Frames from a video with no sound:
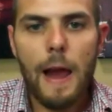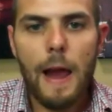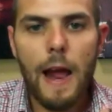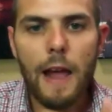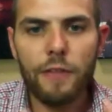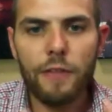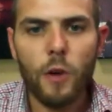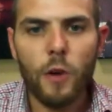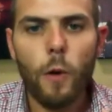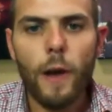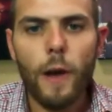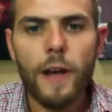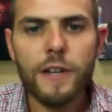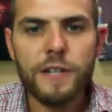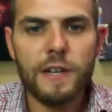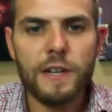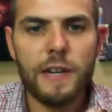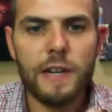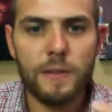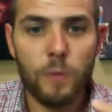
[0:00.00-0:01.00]
And the
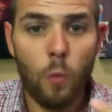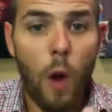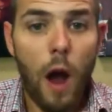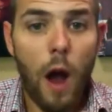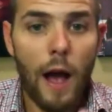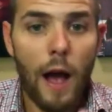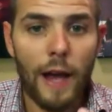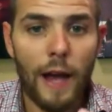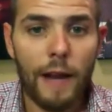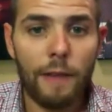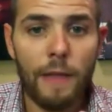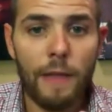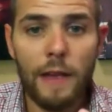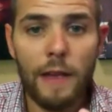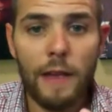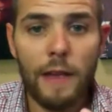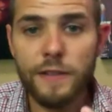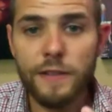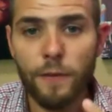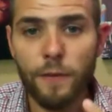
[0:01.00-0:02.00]
question is why?
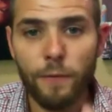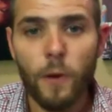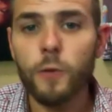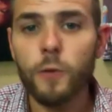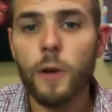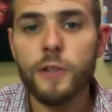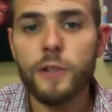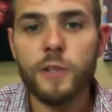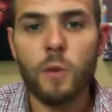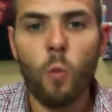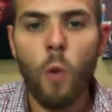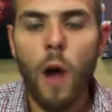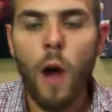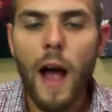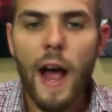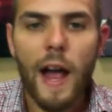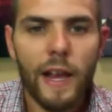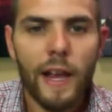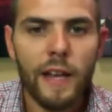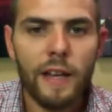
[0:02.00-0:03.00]
That's the first question.
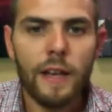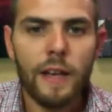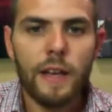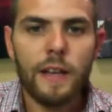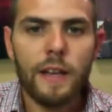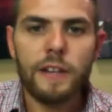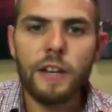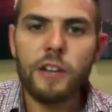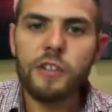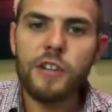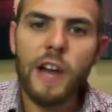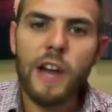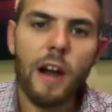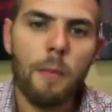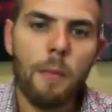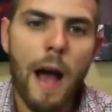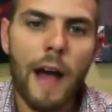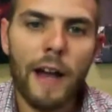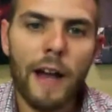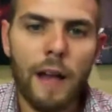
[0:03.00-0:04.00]
Why did
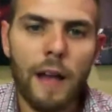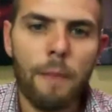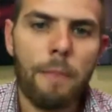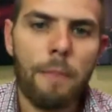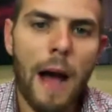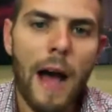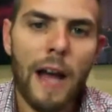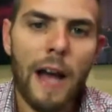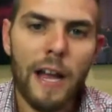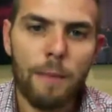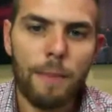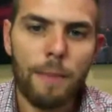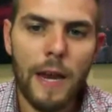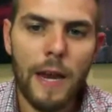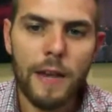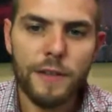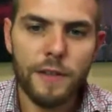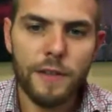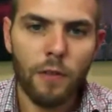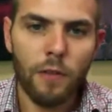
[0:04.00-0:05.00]
Jeremiah buy a
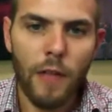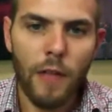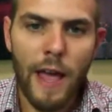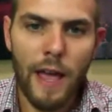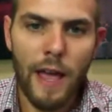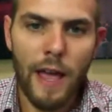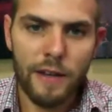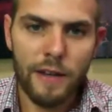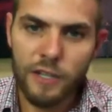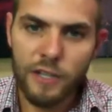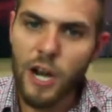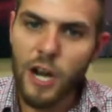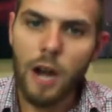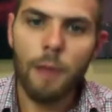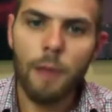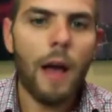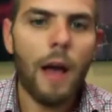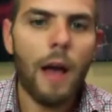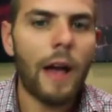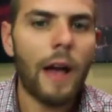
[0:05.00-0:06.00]
piece of land in
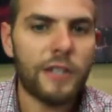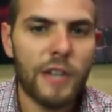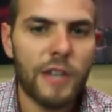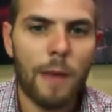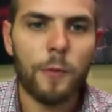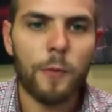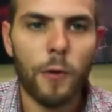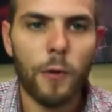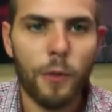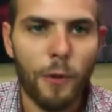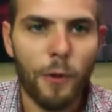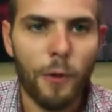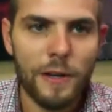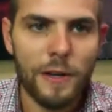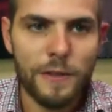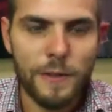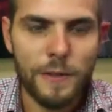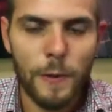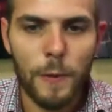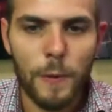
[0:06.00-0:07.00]
Jeremiah chapter
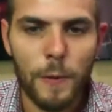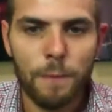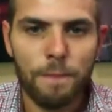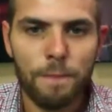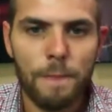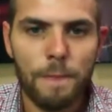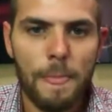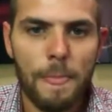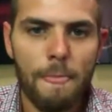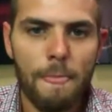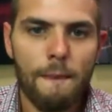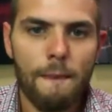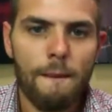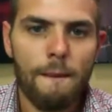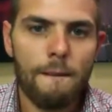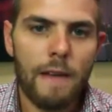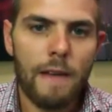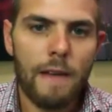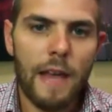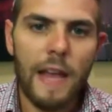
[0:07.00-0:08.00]
32
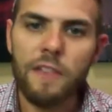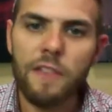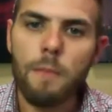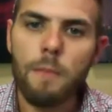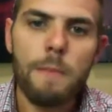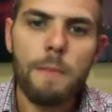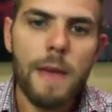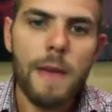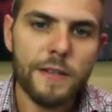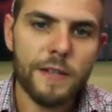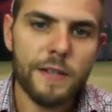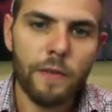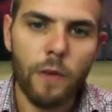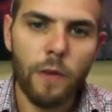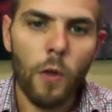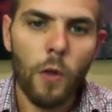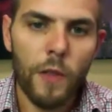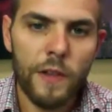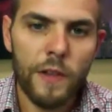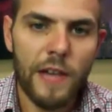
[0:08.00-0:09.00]
in the midst of
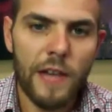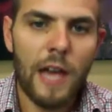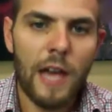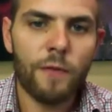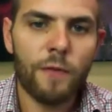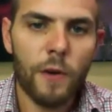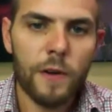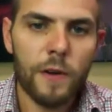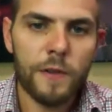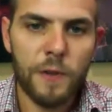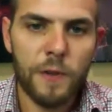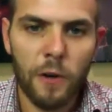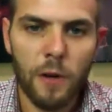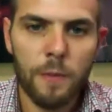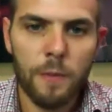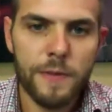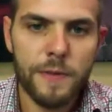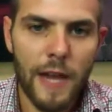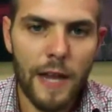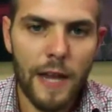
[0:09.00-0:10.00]
all these adverse
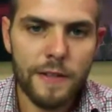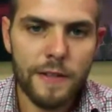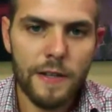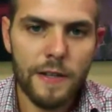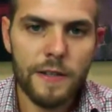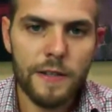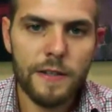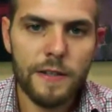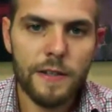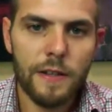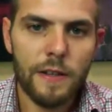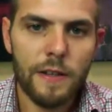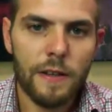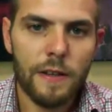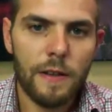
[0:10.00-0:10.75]
circumstances?